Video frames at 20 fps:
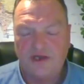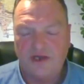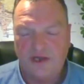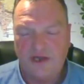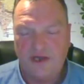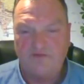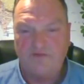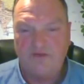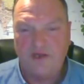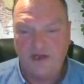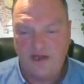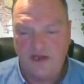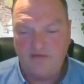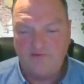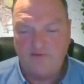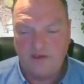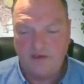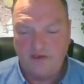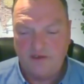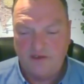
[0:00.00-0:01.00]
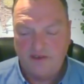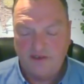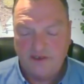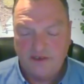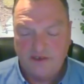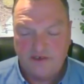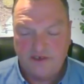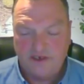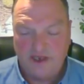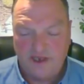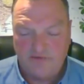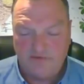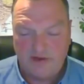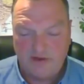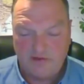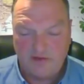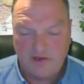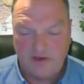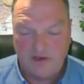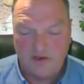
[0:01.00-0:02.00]
ever to have
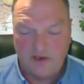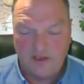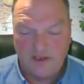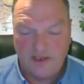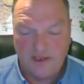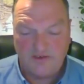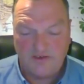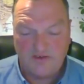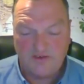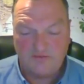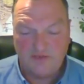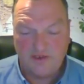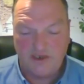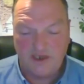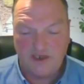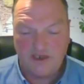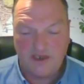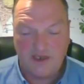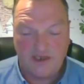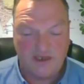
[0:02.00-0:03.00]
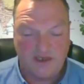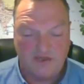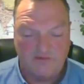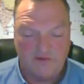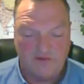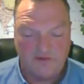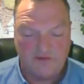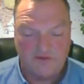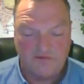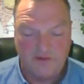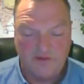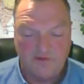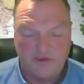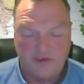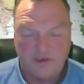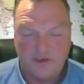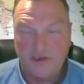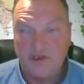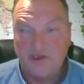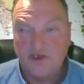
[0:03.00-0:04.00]
alcohol again. It's a bit like I gave up
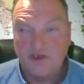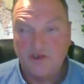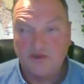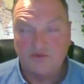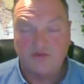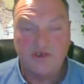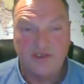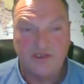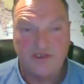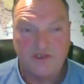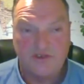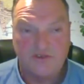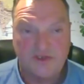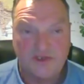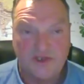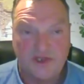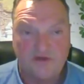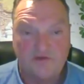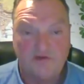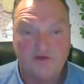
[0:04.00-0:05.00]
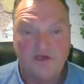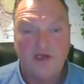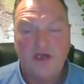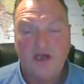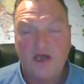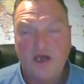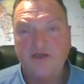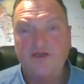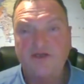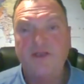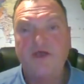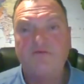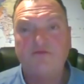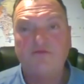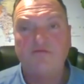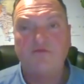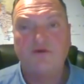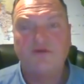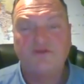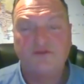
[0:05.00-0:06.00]
smoking 20 years ago. I'd never
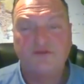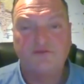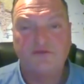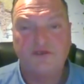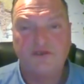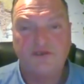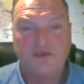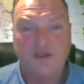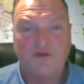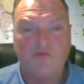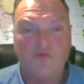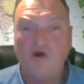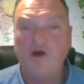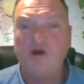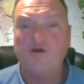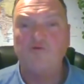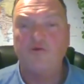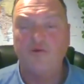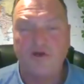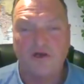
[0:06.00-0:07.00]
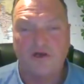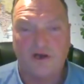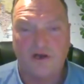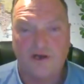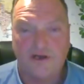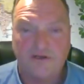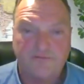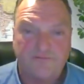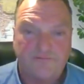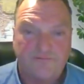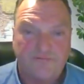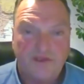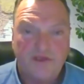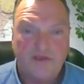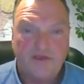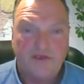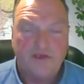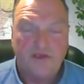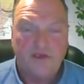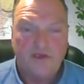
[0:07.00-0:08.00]
want a cigarette again. Why would I?
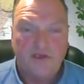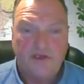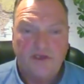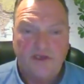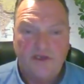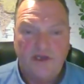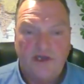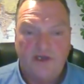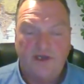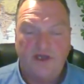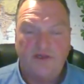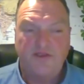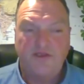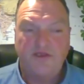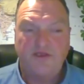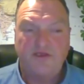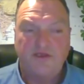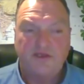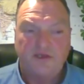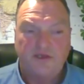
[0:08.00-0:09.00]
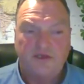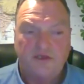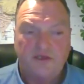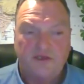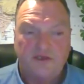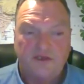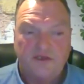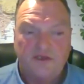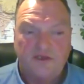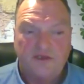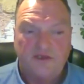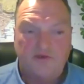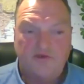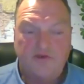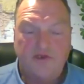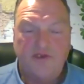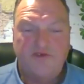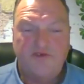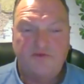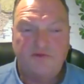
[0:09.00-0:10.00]
And I think you
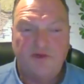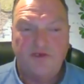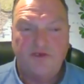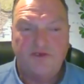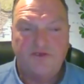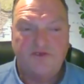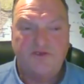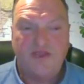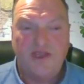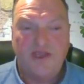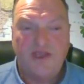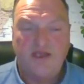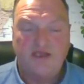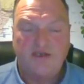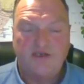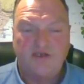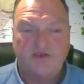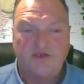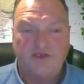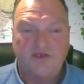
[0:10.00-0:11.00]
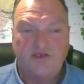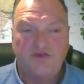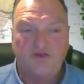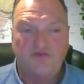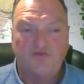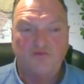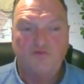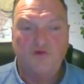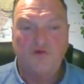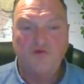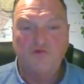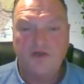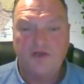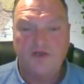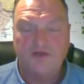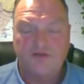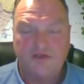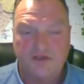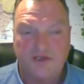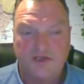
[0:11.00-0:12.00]
need to understand is you will
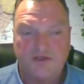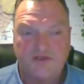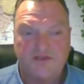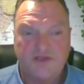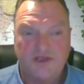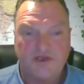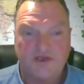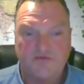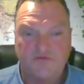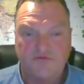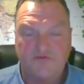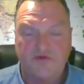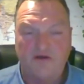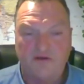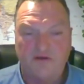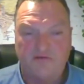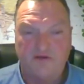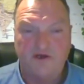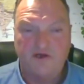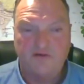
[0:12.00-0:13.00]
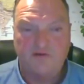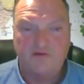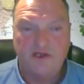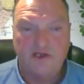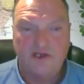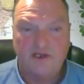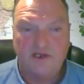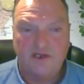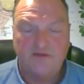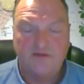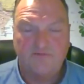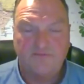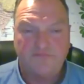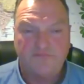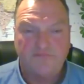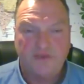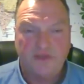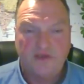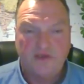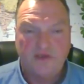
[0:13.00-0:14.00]
get to that stage very quickly
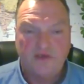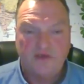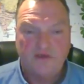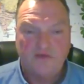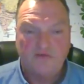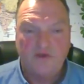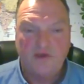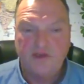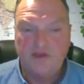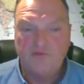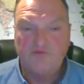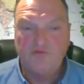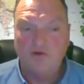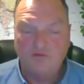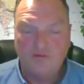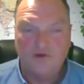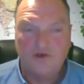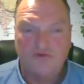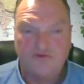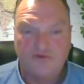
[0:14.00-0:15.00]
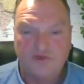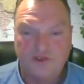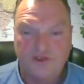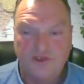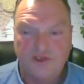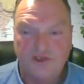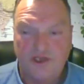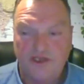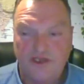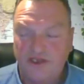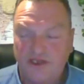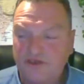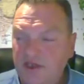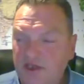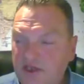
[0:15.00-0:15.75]
where you won't want to drink again. And